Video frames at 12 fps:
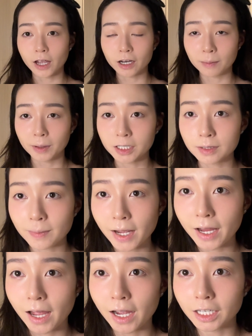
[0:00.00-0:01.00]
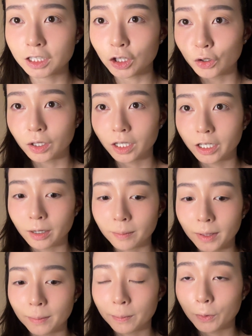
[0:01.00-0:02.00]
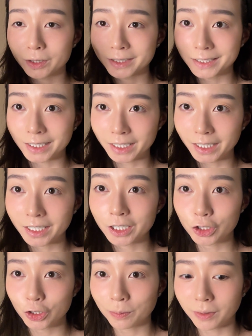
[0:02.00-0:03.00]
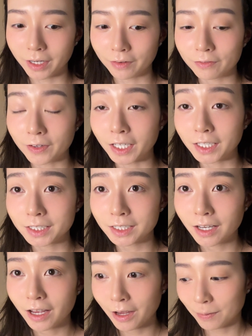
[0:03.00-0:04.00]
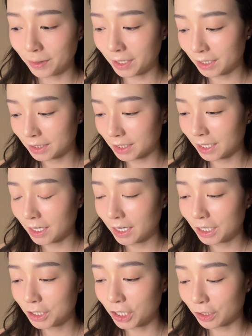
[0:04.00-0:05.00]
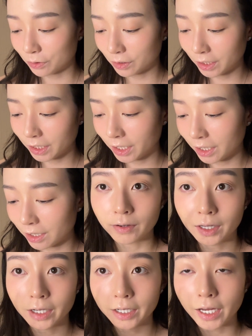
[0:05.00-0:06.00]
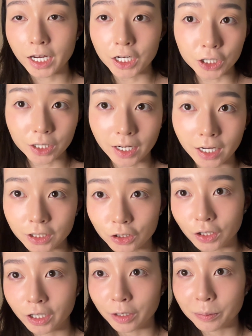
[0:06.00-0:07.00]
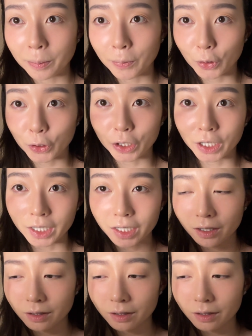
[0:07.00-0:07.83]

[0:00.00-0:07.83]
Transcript: And it makes my eyes look a little bit more sunken into my face because Generally, I feel like Asian eyes are a little bit more hooded.